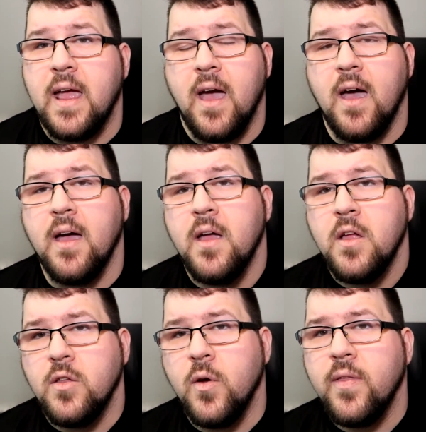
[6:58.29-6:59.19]
uh,
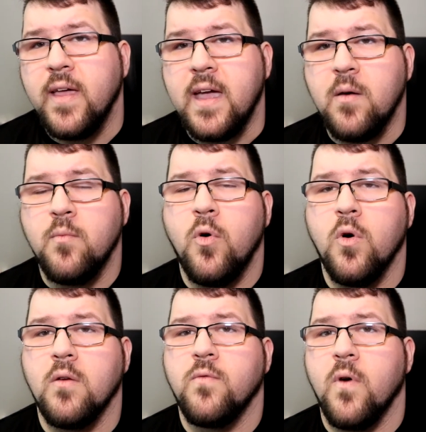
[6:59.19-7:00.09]
doing the
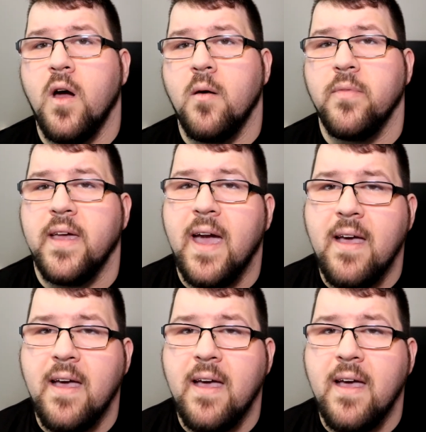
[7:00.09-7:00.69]
import from the